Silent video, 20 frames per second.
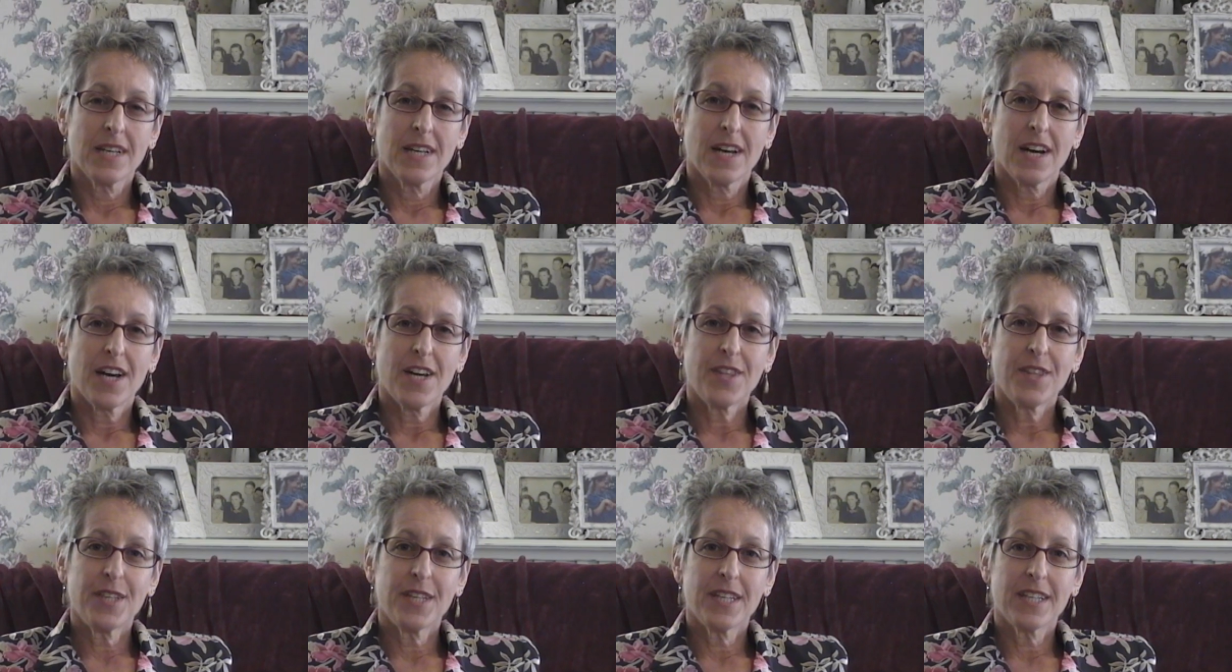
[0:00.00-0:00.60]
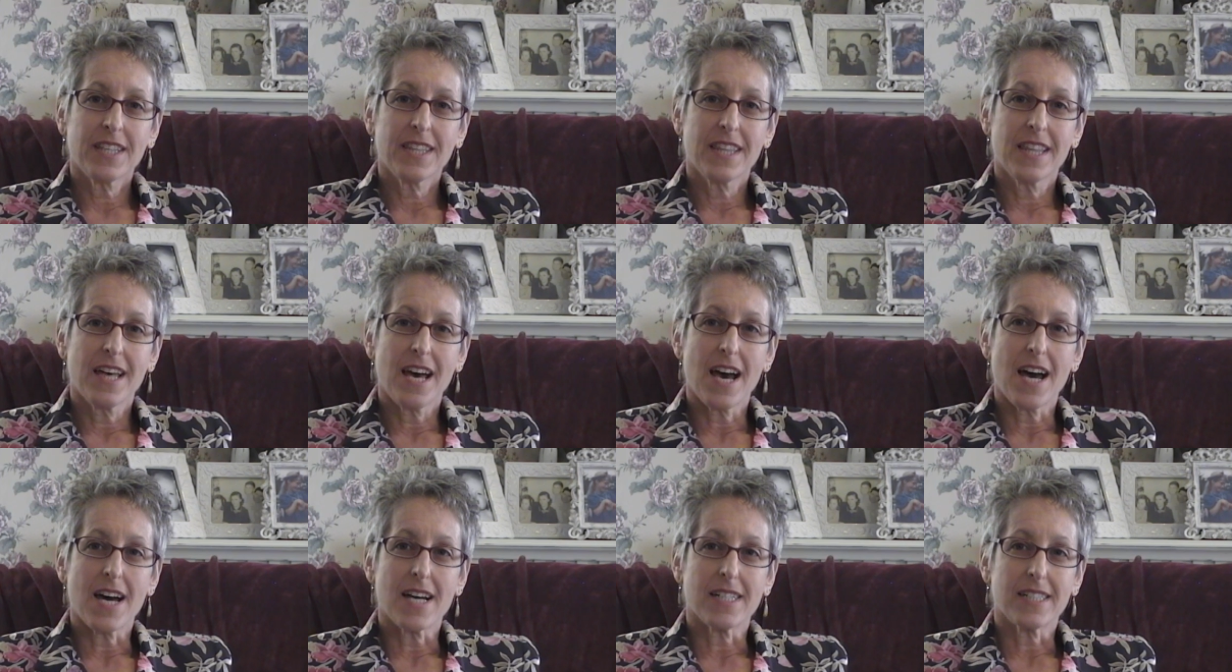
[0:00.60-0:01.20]
I think
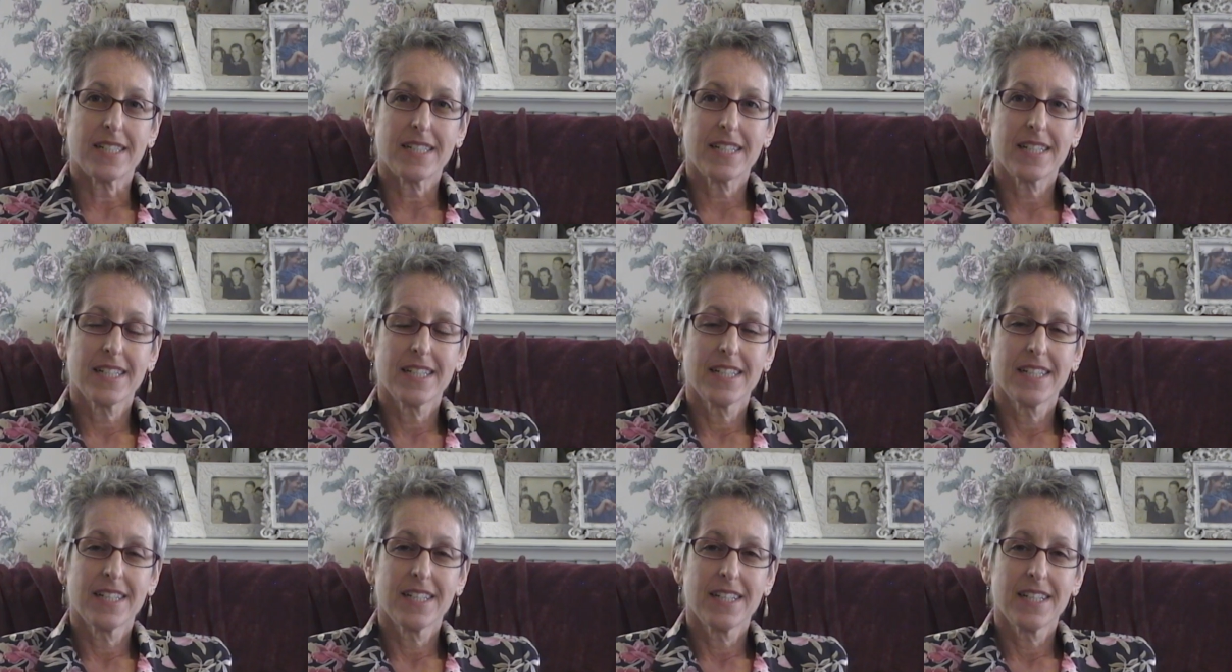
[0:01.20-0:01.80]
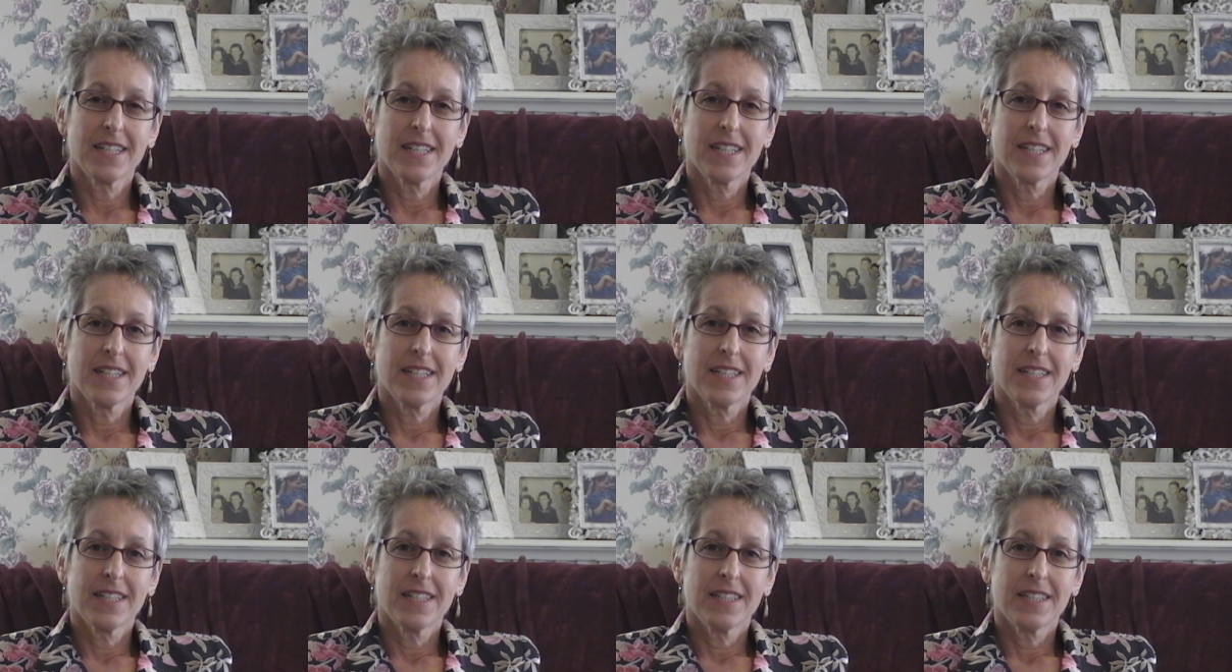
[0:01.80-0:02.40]
that
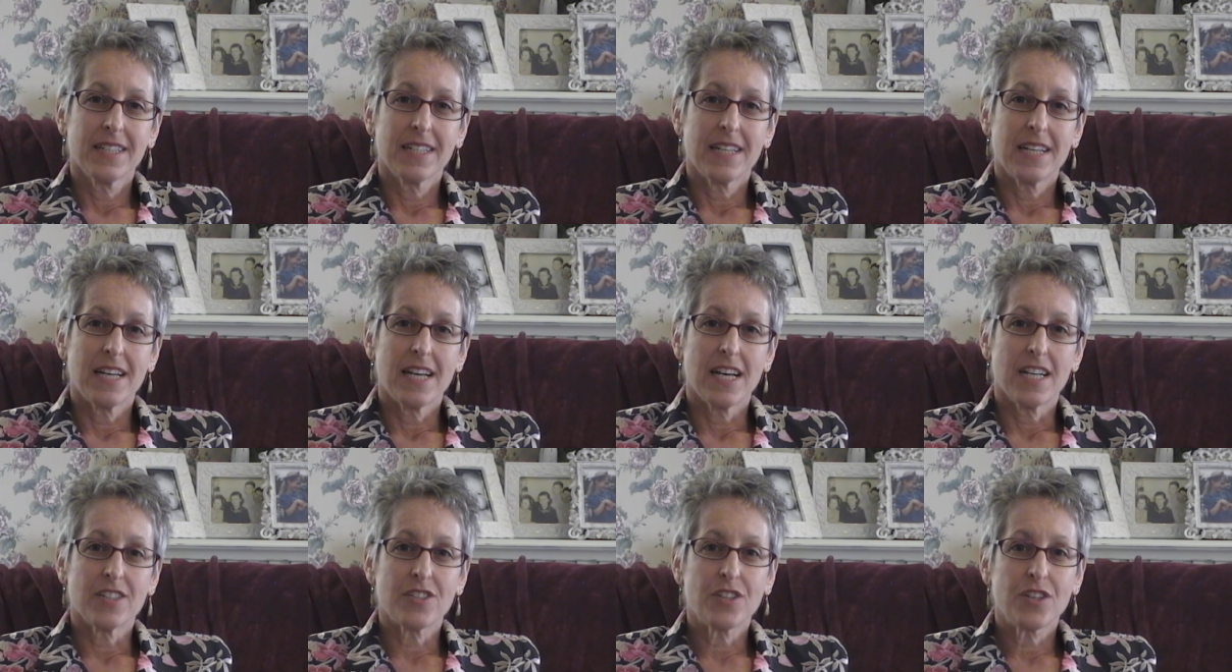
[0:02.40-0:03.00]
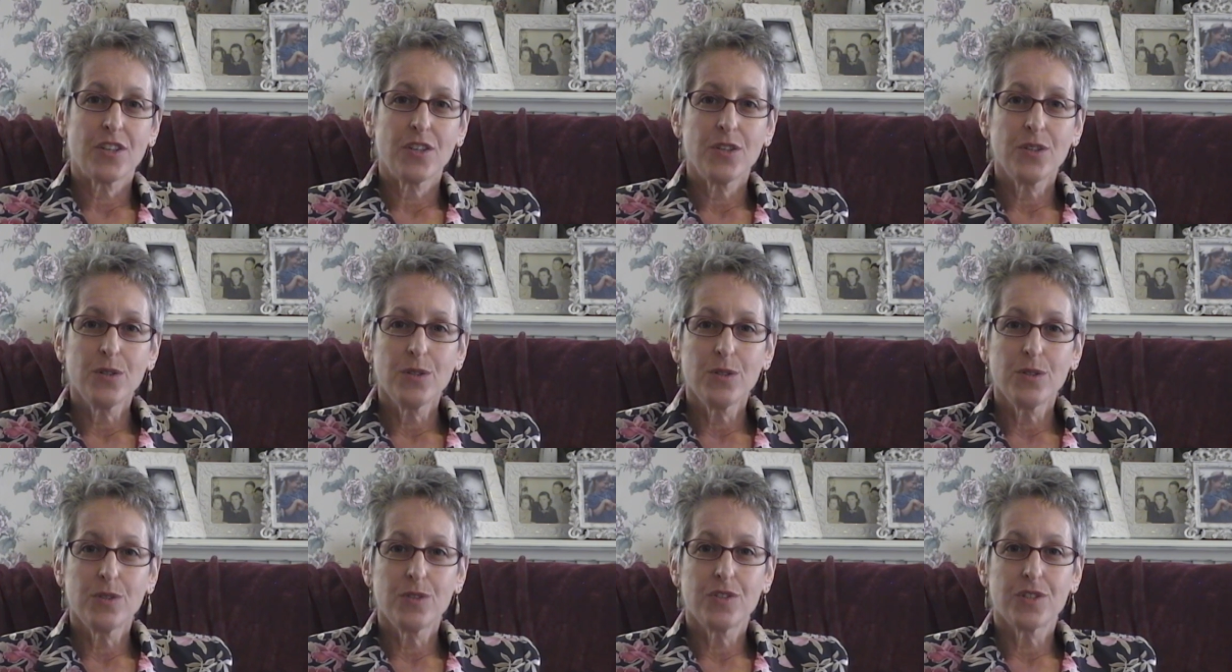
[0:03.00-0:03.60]
as
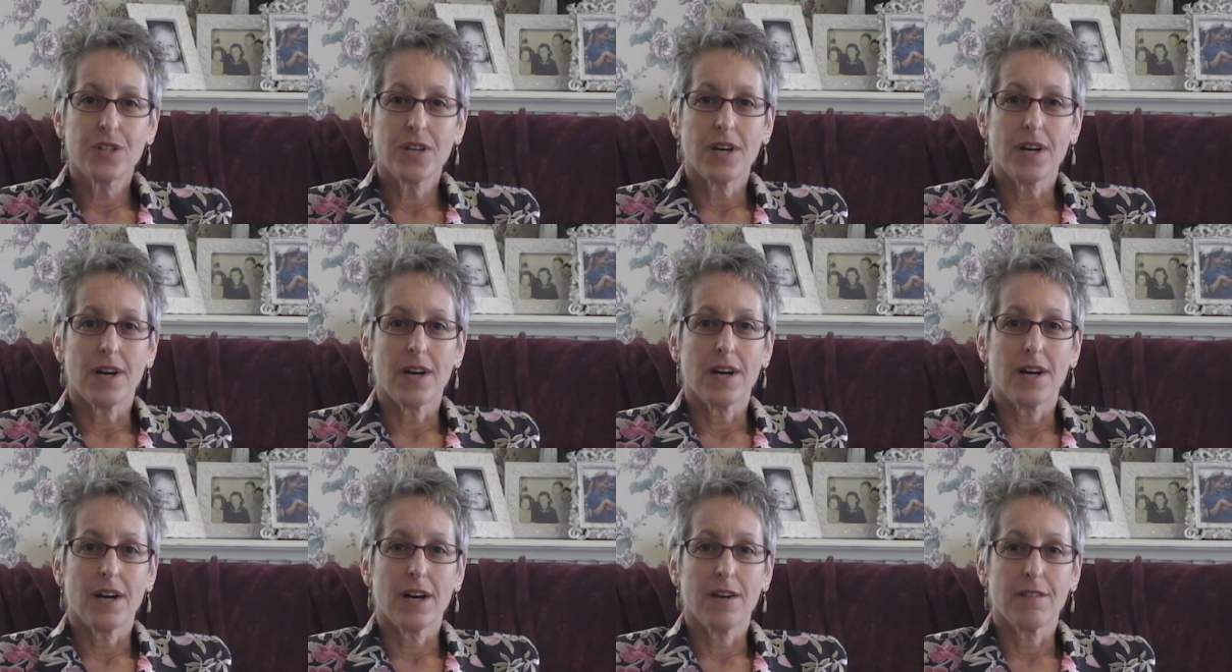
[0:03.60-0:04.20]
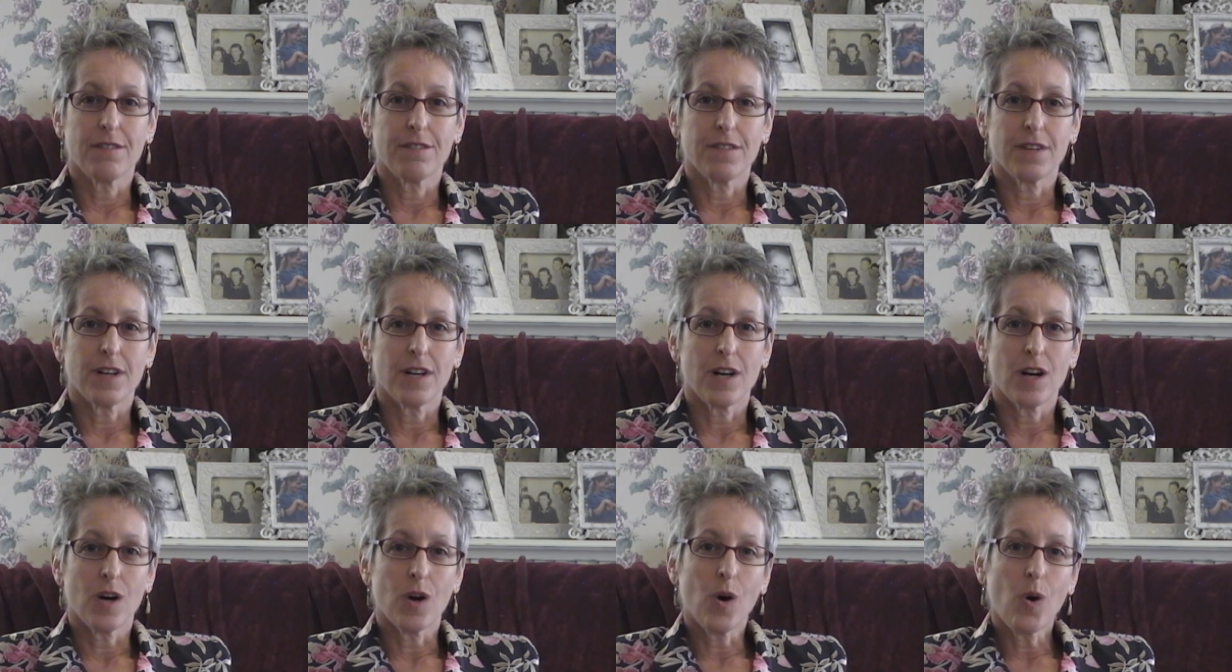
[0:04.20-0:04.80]
huge of
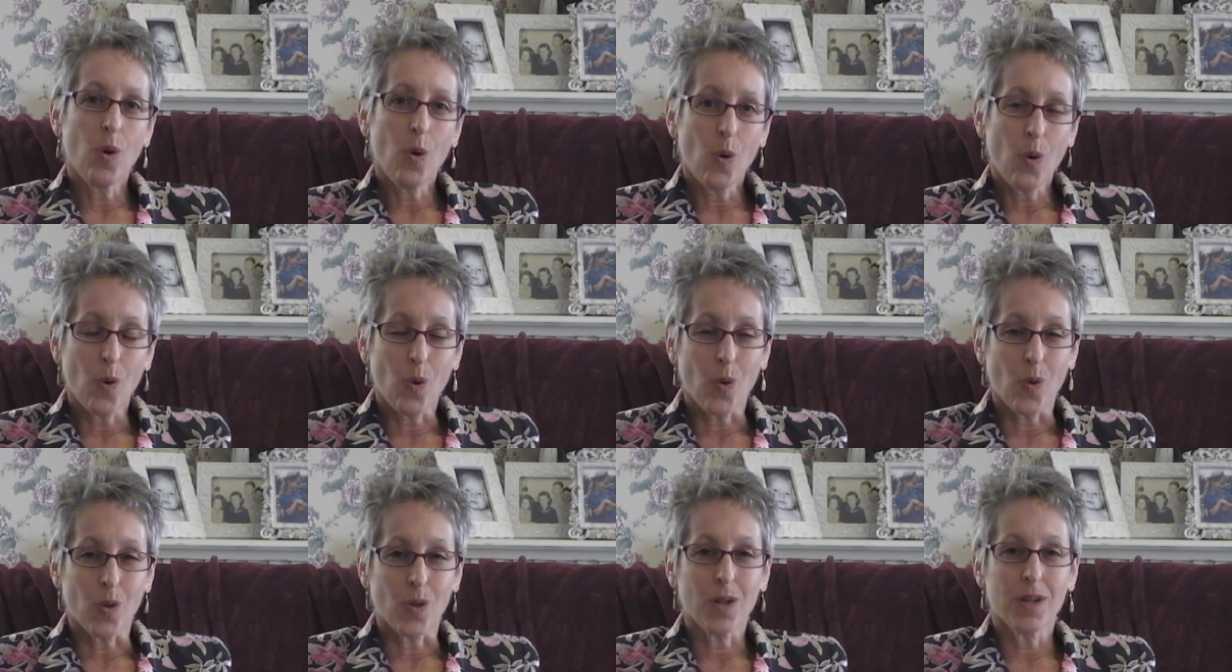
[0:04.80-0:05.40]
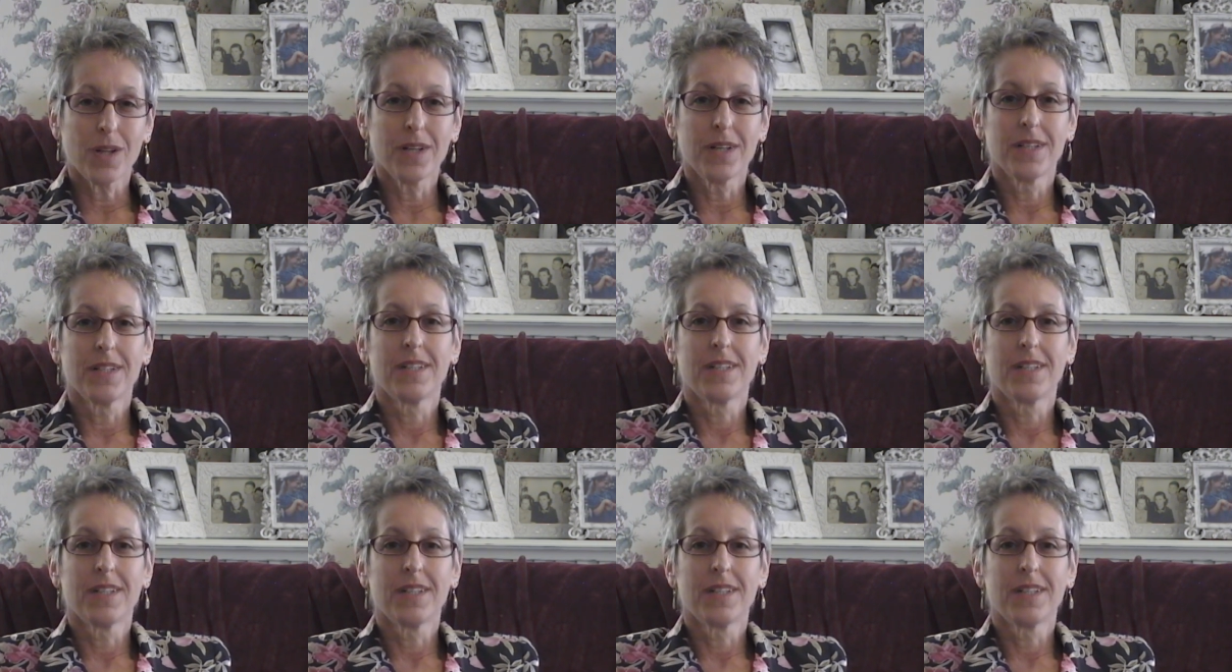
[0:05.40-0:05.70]
a hole